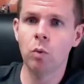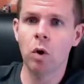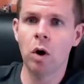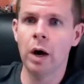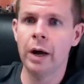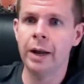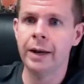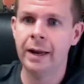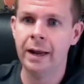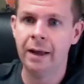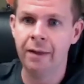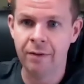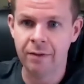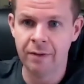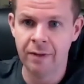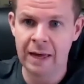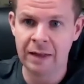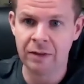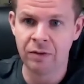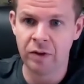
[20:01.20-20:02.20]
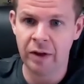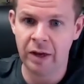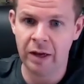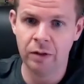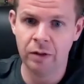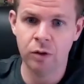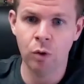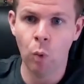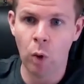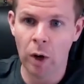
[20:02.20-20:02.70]
one, and then that's it.
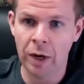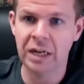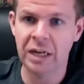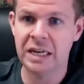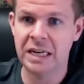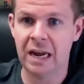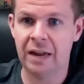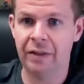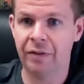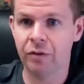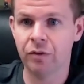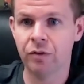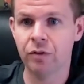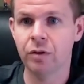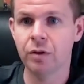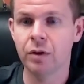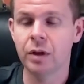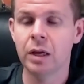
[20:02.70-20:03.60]
The one and done's.